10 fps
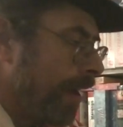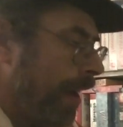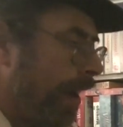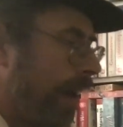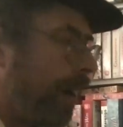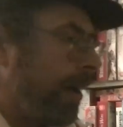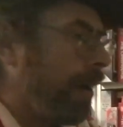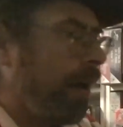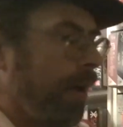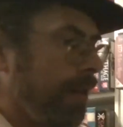uh,
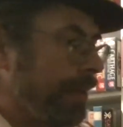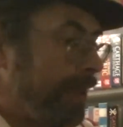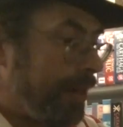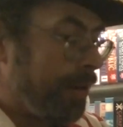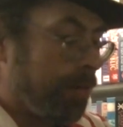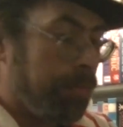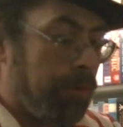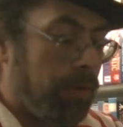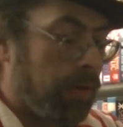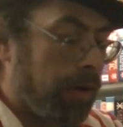a linear
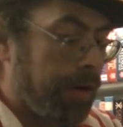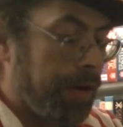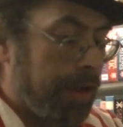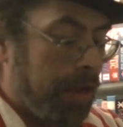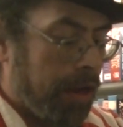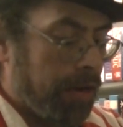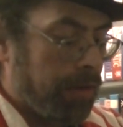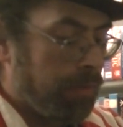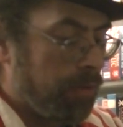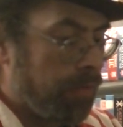board and
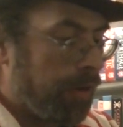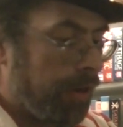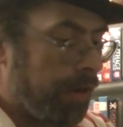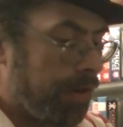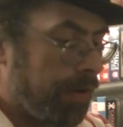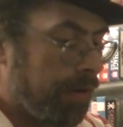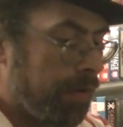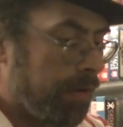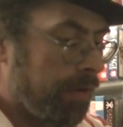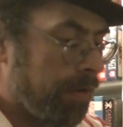you're moving
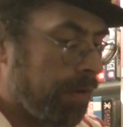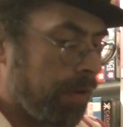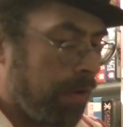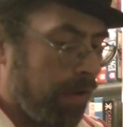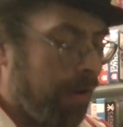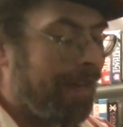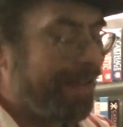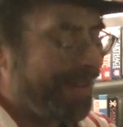oh,